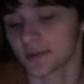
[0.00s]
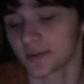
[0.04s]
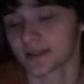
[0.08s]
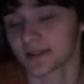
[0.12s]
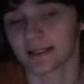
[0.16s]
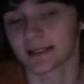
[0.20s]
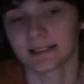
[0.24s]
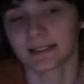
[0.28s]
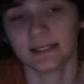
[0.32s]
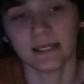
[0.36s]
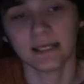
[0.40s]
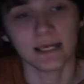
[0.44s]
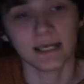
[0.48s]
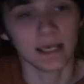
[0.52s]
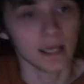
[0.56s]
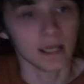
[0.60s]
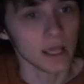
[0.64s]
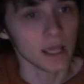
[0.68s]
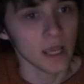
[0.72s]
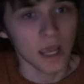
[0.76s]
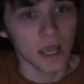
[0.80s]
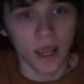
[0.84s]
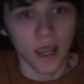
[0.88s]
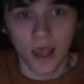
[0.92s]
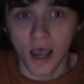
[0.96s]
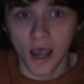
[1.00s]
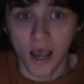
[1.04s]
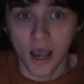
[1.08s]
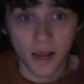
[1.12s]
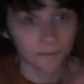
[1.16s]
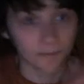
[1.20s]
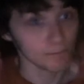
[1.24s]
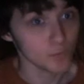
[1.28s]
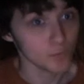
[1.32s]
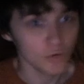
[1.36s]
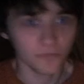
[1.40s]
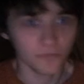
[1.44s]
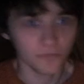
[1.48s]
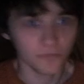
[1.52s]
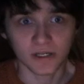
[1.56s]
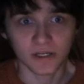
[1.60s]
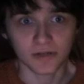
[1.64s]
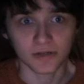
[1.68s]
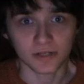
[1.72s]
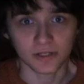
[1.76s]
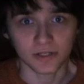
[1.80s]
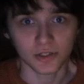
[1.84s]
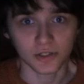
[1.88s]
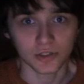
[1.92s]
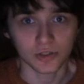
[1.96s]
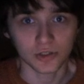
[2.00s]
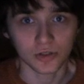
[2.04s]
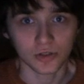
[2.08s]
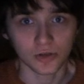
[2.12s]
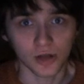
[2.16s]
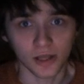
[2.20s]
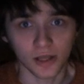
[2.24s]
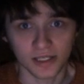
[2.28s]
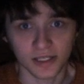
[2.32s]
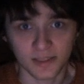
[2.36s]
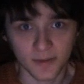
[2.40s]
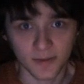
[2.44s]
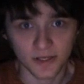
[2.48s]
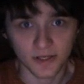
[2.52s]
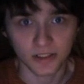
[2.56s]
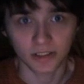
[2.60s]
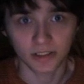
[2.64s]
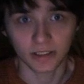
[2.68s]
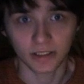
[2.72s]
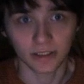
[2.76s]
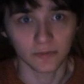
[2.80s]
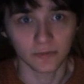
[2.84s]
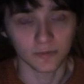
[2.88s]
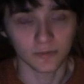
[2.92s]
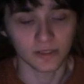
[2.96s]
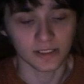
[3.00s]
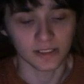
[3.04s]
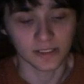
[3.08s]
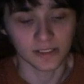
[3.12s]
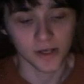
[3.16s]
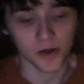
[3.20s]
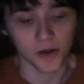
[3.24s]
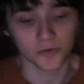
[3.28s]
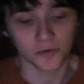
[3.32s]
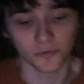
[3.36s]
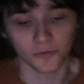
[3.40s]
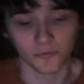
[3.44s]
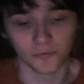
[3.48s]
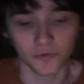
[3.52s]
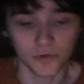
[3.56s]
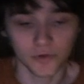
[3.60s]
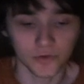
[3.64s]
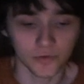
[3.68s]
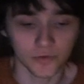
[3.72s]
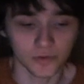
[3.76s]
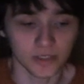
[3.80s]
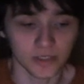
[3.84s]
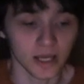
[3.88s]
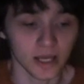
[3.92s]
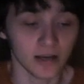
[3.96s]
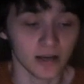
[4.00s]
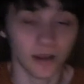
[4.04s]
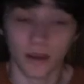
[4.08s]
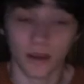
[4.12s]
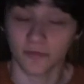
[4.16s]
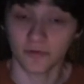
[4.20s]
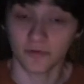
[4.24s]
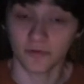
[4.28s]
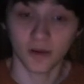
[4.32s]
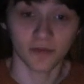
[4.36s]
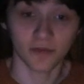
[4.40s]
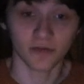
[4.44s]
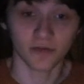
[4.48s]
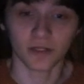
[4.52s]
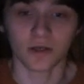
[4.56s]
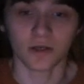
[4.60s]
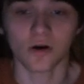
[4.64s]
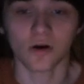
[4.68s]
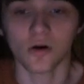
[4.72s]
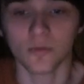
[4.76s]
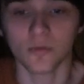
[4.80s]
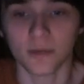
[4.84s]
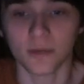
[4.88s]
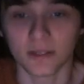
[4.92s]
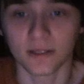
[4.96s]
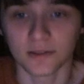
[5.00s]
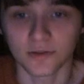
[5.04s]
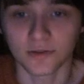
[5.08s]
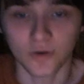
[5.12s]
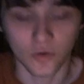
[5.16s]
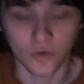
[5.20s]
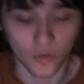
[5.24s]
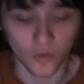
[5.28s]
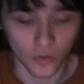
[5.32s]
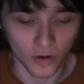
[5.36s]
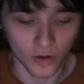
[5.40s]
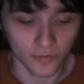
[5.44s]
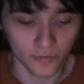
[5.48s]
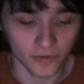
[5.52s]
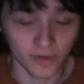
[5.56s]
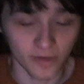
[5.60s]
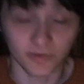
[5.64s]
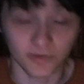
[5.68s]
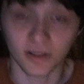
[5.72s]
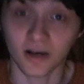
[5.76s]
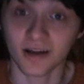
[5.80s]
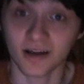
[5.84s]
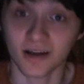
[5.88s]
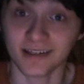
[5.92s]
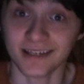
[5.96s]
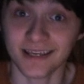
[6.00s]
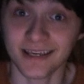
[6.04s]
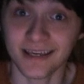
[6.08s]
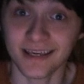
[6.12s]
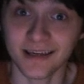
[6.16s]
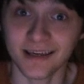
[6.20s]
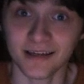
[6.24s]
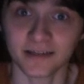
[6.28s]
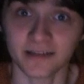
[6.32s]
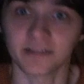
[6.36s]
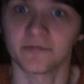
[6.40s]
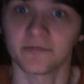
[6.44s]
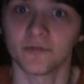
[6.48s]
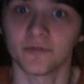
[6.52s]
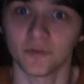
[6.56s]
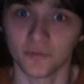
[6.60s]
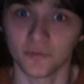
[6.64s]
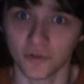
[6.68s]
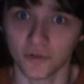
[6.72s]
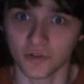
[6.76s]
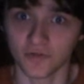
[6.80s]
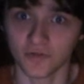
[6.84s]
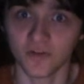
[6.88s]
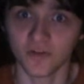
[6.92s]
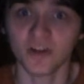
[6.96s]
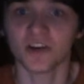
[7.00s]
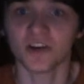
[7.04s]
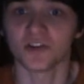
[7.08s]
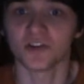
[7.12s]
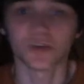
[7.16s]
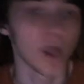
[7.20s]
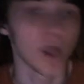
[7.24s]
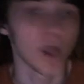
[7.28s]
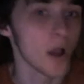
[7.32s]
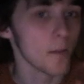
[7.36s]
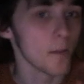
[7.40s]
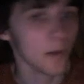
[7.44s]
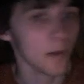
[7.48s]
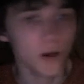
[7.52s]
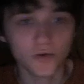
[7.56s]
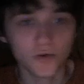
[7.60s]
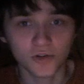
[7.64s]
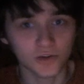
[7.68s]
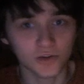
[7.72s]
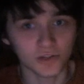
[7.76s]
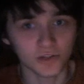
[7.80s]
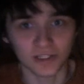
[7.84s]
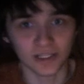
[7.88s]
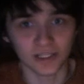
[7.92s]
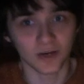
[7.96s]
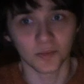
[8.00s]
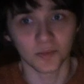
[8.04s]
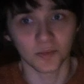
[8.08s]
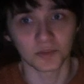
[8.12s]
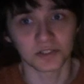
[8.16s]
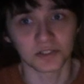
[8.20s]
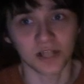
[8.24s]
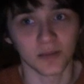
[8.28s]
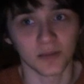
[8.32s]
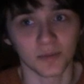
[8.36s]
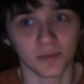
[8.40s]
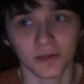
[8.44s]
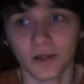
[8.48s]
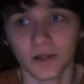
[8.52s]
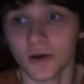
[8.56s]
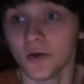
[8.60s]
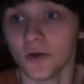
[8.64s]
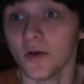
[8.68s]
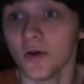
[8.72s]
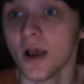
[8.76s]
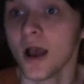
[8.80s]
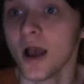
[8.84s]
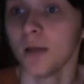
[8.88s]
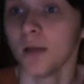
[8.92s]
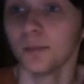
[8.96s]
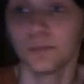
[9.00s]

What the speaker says: Musketeer. More videos out too soon, especially with these card reviews. And if you have any comments or if you have any ideas for future videos, post those in the comments down below.